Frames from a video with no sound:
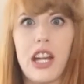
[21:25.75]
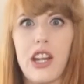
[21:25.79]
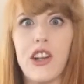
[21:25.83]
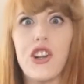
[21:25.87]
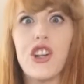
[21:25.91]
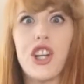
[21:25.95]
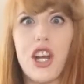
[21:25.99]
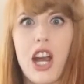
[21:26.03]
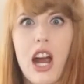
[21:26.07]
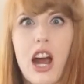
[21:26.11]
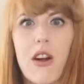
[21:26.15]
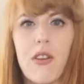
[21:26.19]

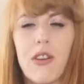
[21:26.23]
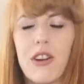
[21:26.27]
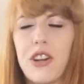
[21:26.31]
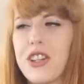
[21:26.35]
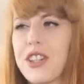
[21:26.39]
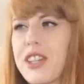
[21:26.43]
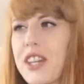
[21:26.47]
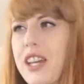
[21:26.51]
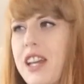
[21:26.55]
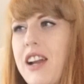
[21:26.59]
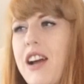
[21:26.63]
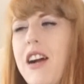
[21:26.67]
go take your
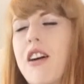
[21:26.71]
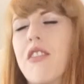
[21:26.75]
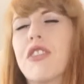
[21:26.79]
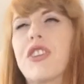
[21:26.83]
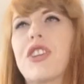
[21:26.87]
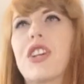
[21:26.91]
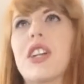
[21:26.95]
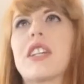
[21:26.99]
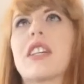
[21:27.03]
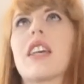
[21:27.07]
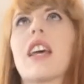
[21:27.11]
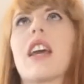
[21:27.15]

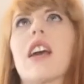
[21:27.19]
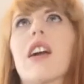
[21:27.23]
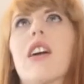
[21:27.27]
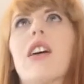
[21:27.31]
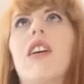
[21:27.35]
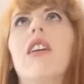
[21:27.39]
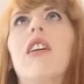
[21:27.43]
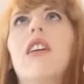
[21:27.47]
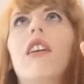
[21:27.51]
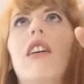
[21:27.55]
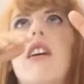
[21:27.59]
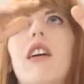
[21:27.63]
showers. And I
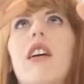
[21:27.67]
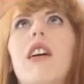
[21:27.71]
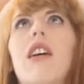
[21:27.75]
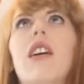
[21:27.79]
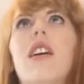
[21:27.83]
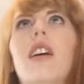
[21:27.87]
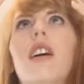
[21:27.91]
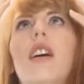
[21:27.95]
was just like,